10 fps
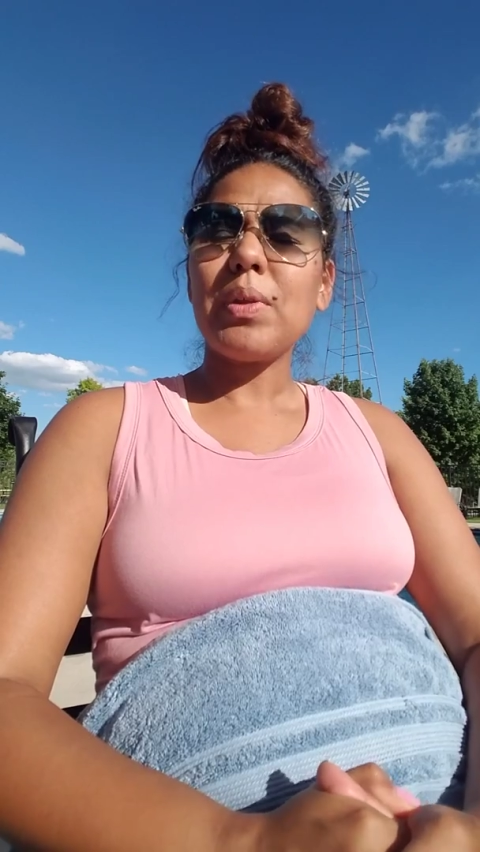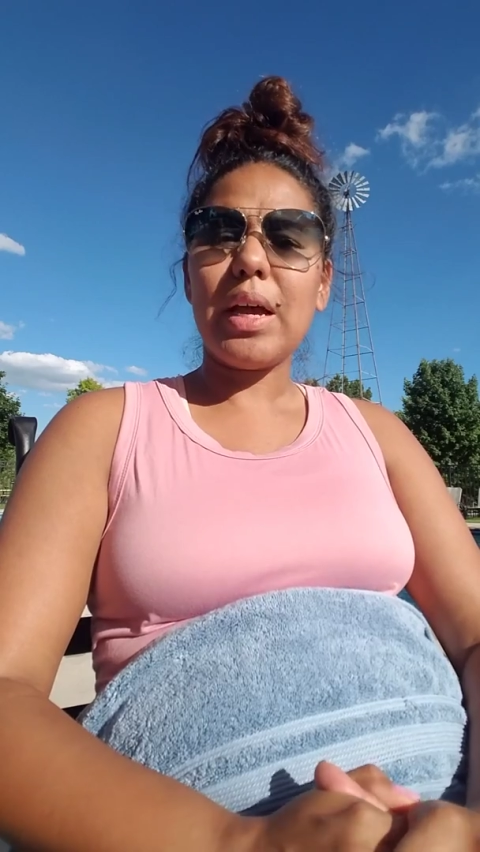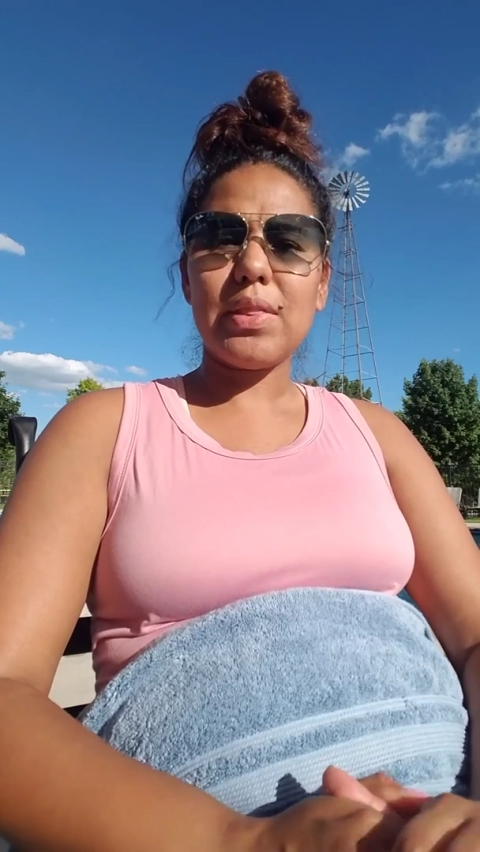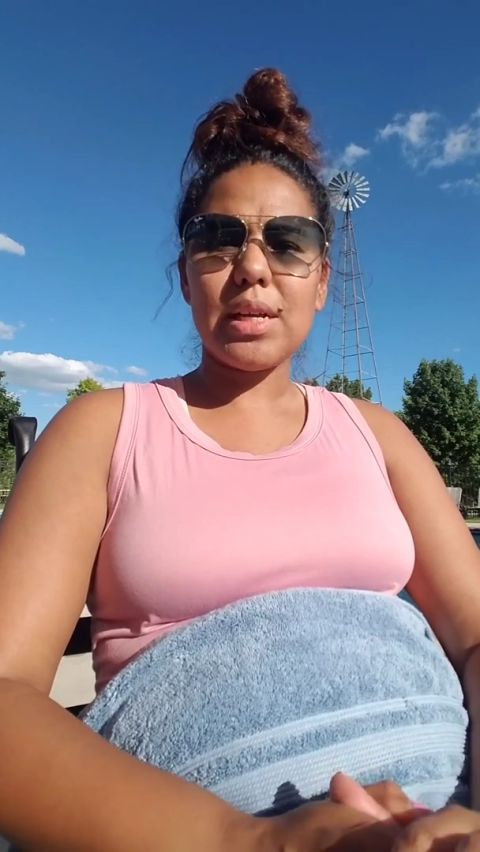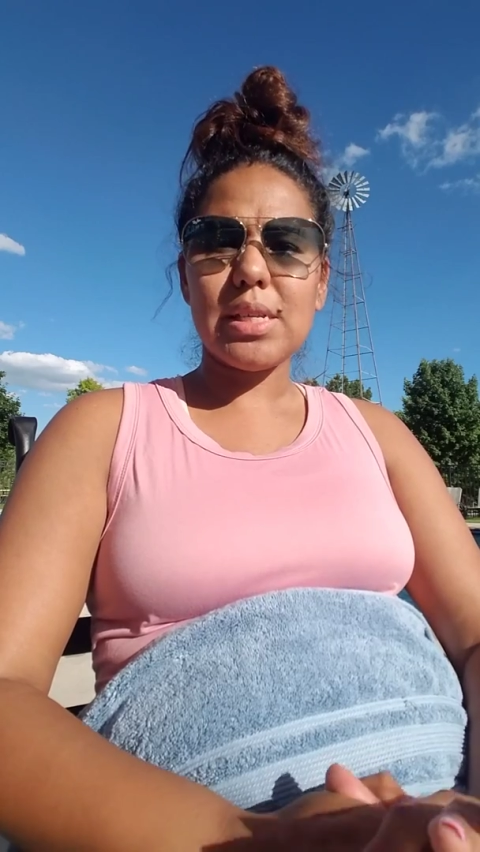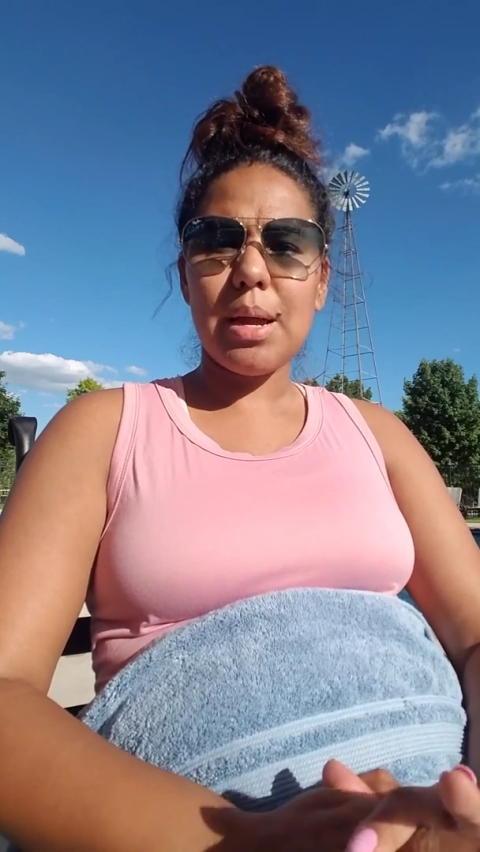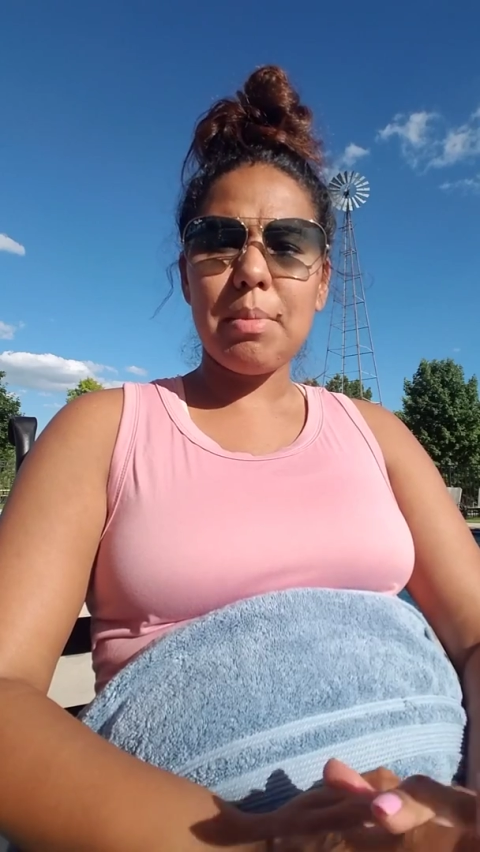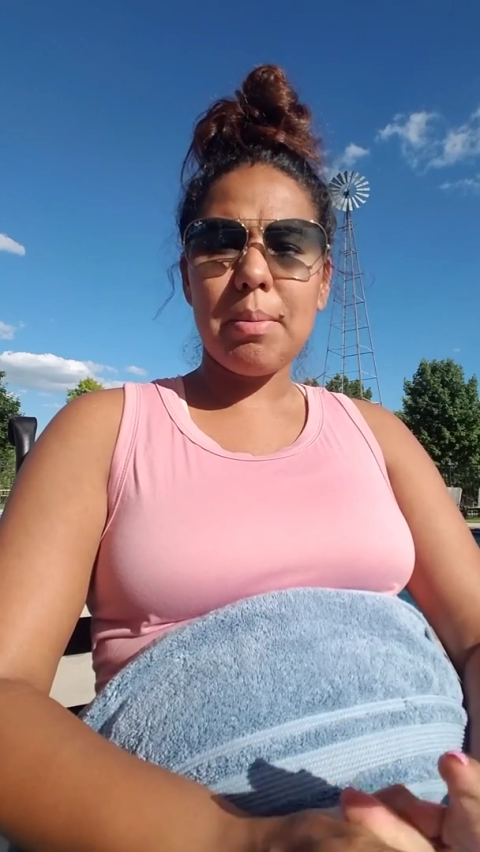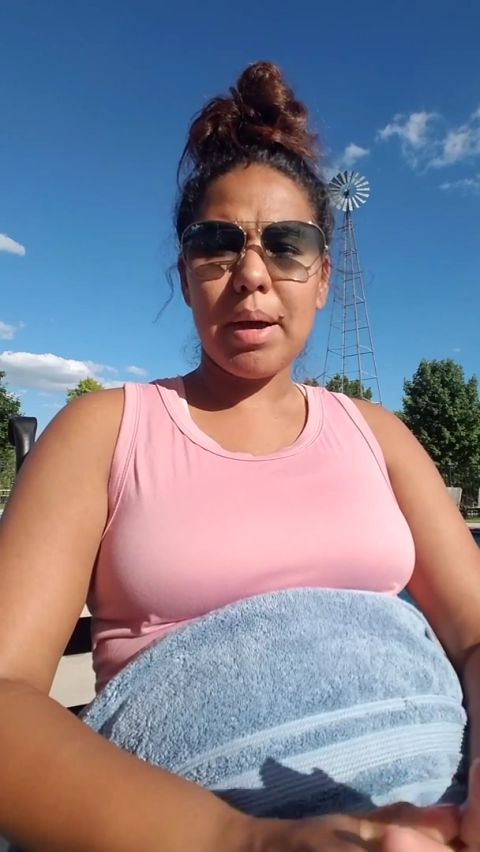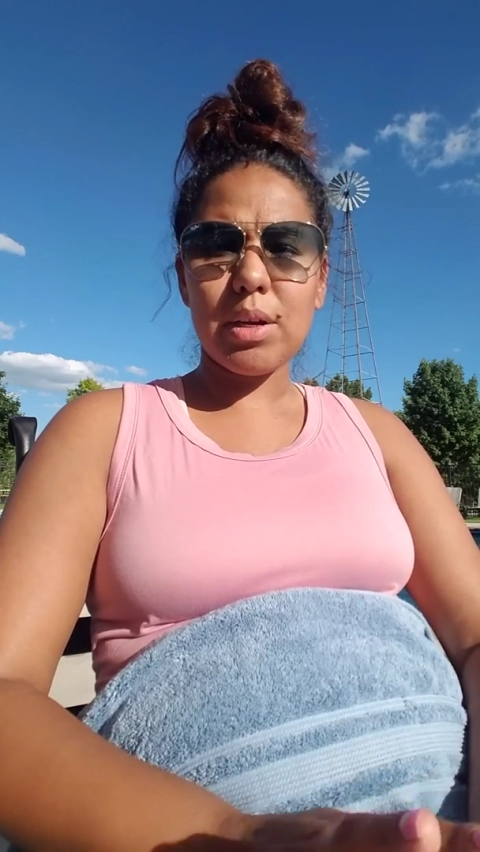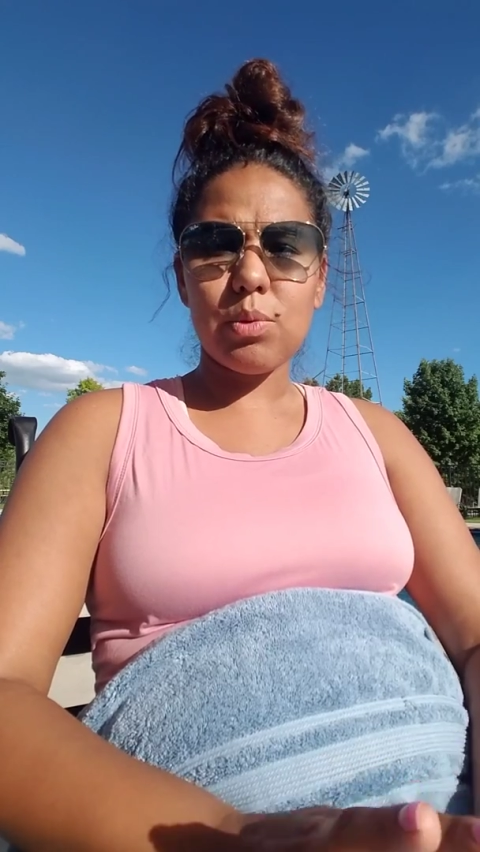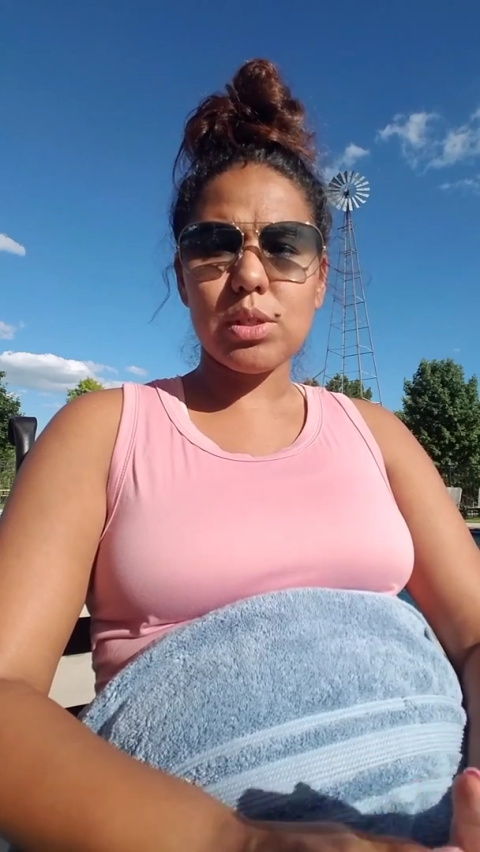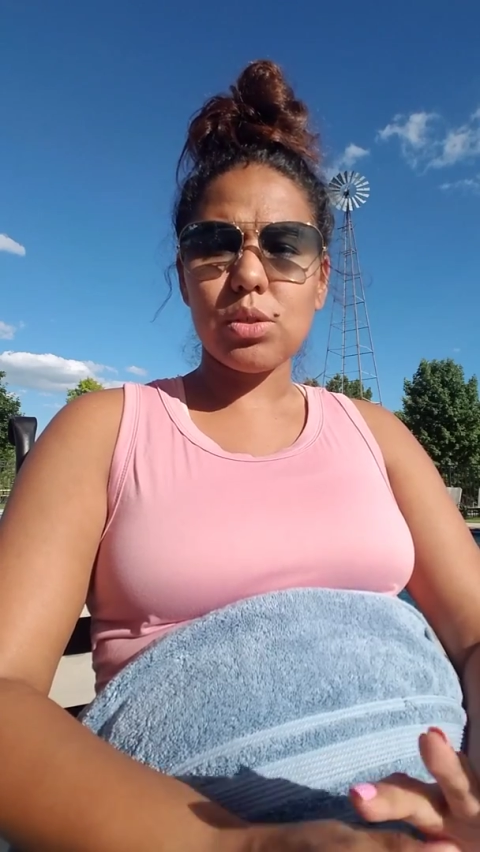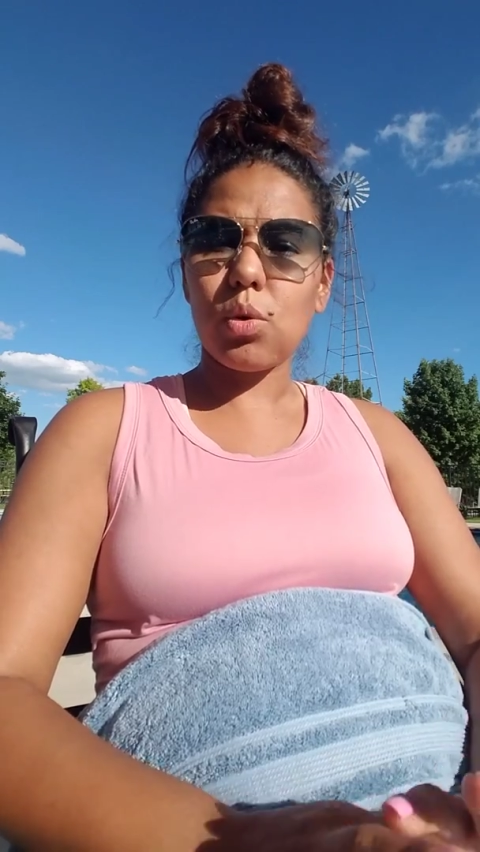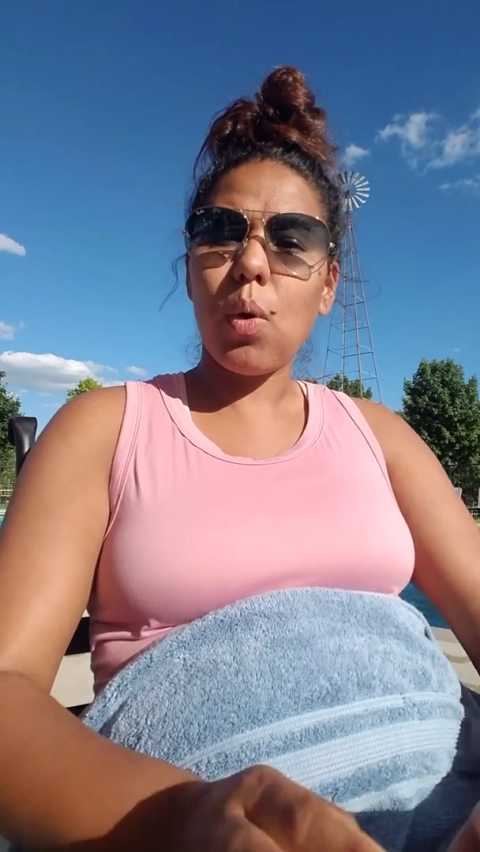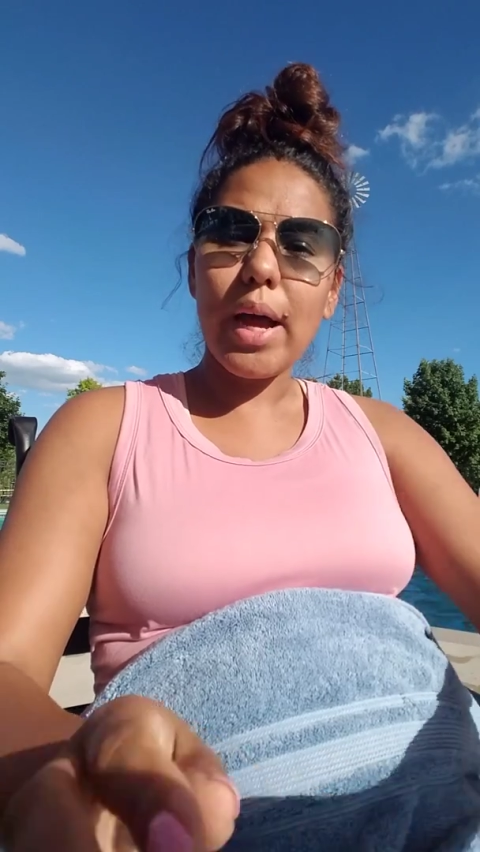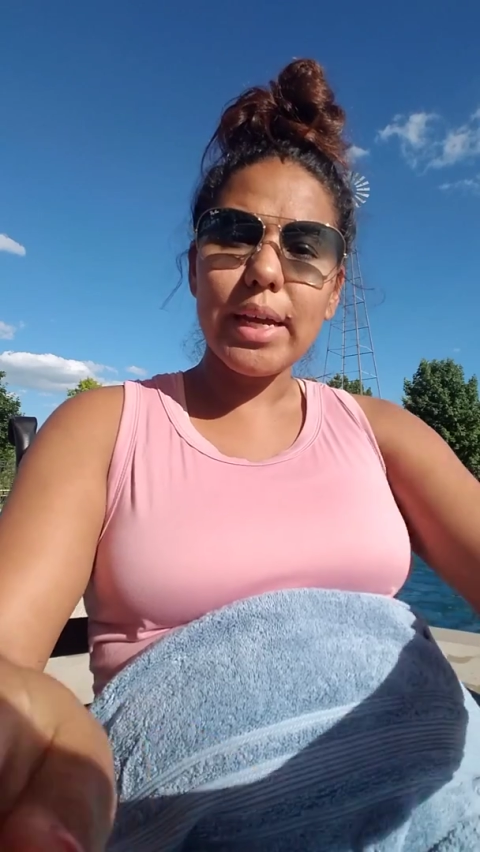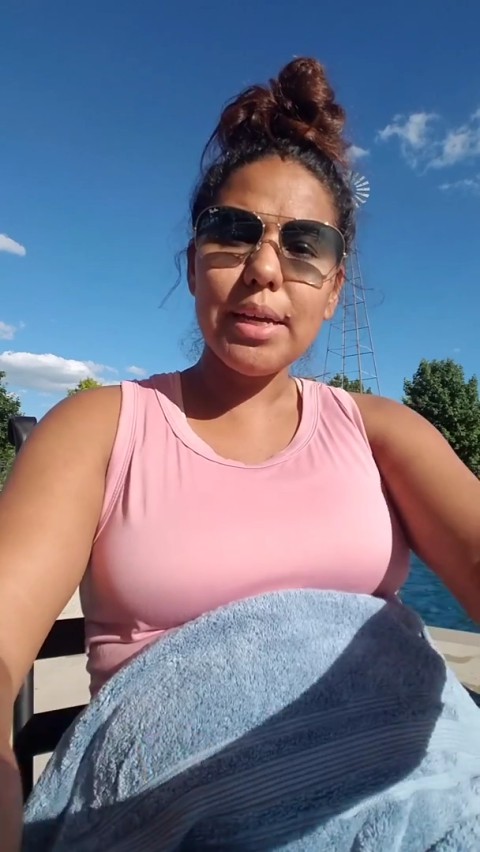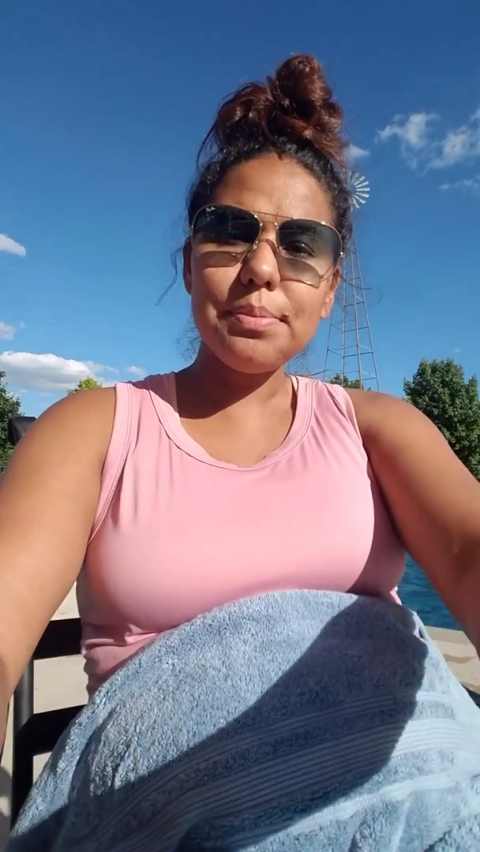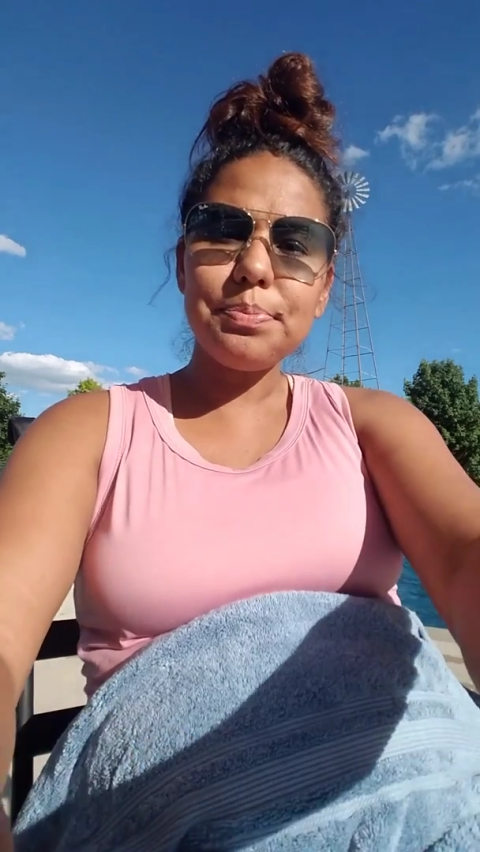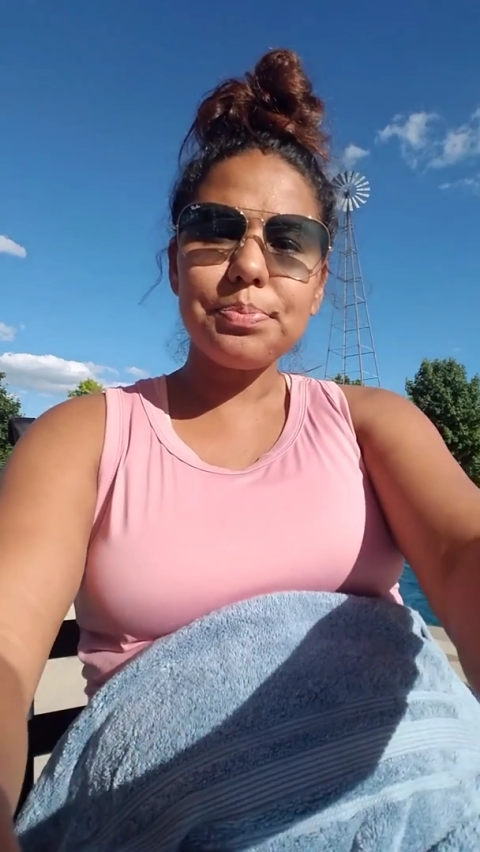at that time my body was still quiet.